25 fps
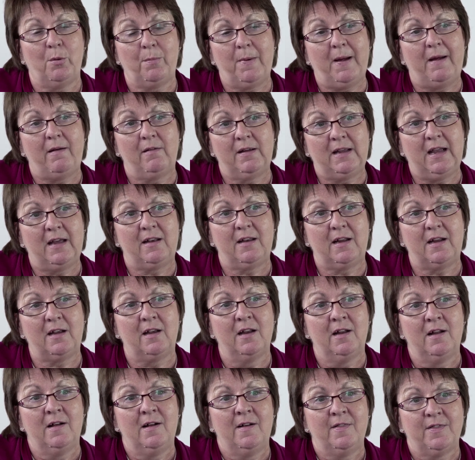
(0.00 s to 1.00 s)
about
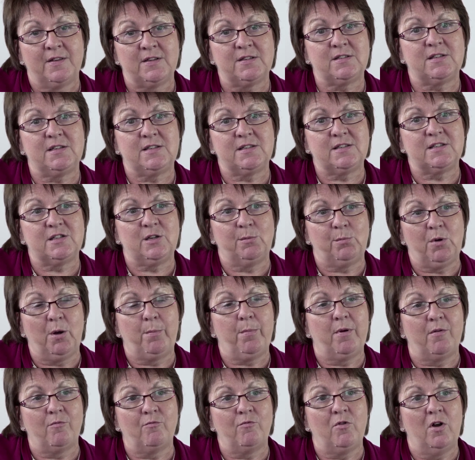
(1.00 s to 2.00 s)
getting the system
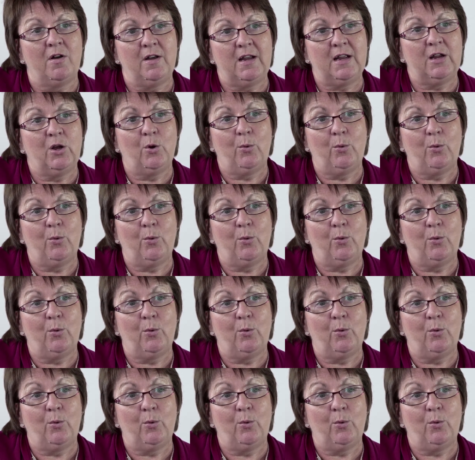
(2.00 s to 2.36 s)
up and running